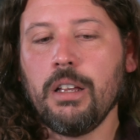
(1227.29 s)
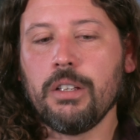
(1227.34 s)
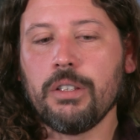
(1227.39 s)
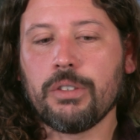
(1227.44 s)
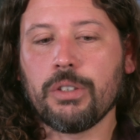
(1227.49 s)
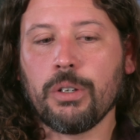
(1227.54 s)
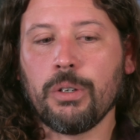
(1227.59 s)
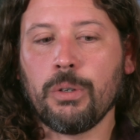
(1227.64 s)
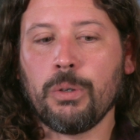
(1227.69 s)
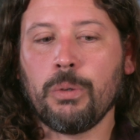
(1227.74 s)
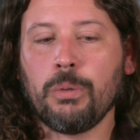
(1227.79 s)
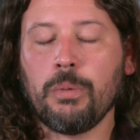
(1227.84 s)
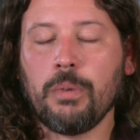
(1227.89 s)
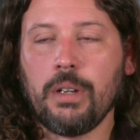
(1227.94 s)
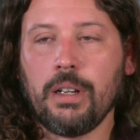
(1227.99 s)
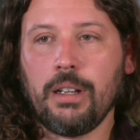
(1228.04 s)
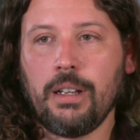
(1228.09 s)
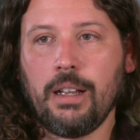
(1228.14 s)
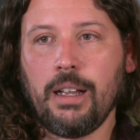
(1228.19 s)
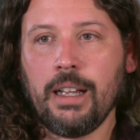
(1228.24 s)
So
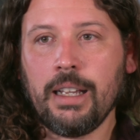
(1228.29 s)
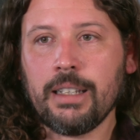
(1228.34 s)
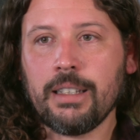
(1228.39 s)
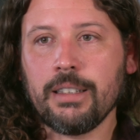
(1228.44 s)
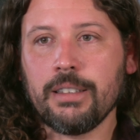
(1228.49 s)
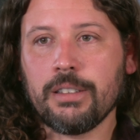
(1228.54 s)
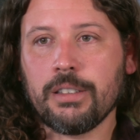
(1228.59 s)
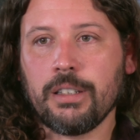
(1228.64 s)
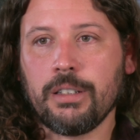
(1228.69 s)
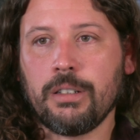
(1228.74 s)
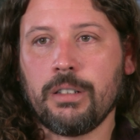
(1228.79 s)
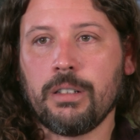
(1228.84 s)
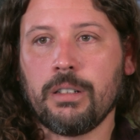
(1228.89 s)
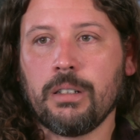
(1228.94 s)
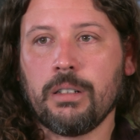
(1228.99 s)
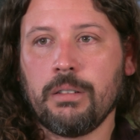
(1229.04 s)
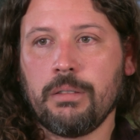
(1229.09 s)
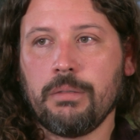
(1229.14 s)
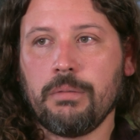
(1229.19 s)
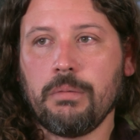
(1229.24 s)
I
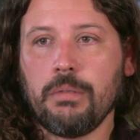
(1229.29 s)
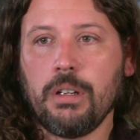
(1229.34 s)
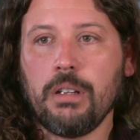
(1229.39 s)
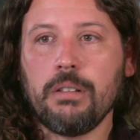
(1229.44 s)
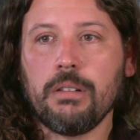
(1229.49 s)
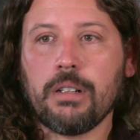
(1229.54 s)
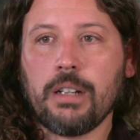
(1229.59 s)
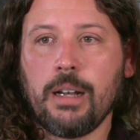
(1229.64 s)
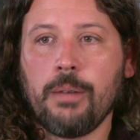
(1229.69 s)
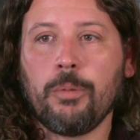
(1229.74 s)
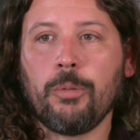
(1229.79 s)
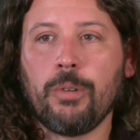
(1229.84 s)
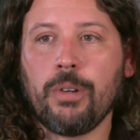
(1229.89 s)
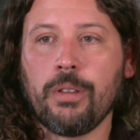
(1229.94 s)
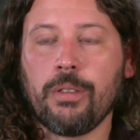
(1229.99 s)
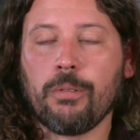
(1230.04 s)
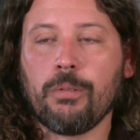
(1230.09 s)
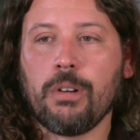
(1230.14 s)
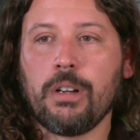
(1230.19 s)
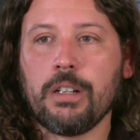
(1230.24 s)
consider
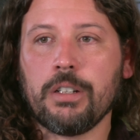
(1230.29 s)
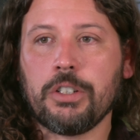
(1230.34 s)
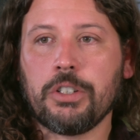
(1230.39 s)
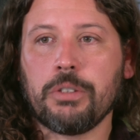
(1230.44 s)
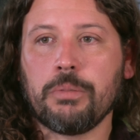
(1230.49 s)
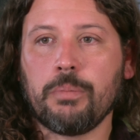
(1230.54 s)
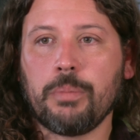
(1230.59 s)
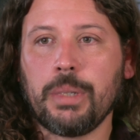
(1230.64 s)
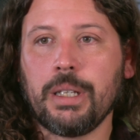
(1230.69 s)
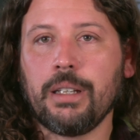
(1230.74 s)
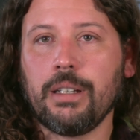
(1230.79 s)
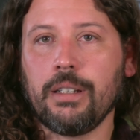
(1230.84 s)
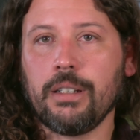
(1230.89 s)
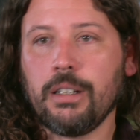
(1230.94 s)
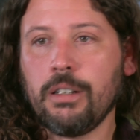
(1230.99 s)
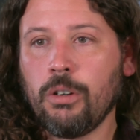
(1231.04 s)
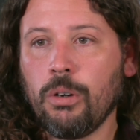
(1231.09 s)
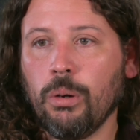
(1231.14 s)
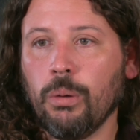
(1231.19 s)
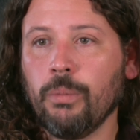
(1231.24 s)
Commonwealth Crush being
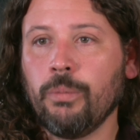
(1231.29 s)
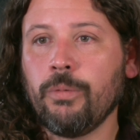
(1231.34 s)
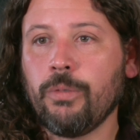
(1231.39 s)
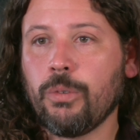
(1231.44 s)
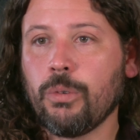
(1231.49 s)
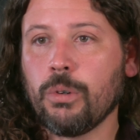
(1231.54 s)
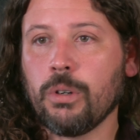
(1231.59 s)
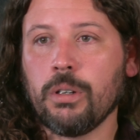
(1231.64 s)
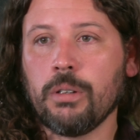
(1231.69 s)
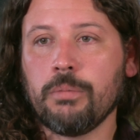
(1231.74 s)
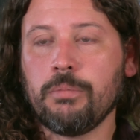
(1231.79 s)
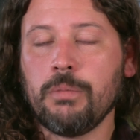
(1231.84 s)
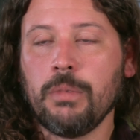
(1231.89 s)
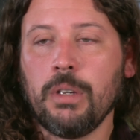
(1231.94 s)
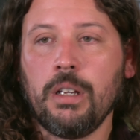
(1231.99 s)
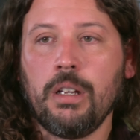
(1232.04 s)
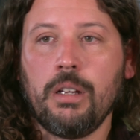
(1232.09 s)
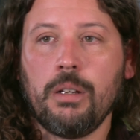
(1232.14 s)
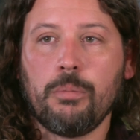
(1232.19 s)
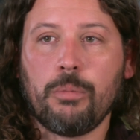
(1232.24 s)
a home for
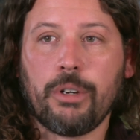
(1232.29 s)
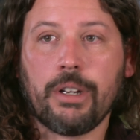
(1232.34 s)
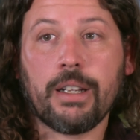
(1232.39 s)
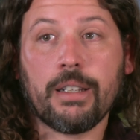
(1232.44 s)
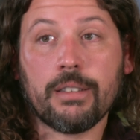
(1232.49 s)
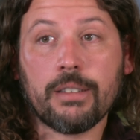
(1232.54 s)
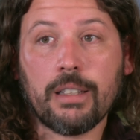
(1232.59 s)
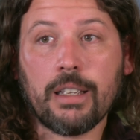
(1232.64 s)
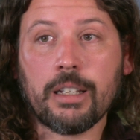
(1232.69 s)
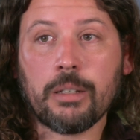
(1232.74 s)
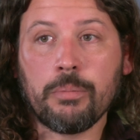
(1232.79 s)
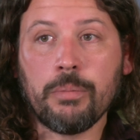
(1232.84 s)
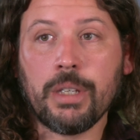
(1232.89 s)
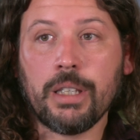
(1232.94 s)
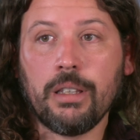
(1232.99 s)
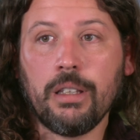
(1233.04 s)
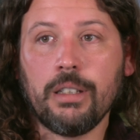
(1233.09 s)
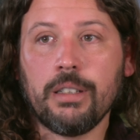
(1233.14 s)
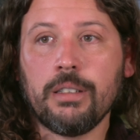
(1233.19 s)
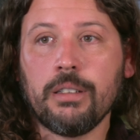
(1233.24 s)
brands like
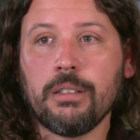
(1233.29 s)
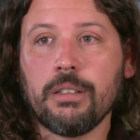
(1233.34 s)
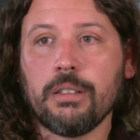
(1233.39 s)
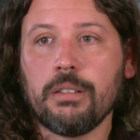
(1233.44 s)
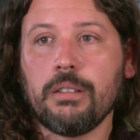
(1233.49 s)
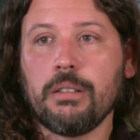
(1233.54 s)
Midland,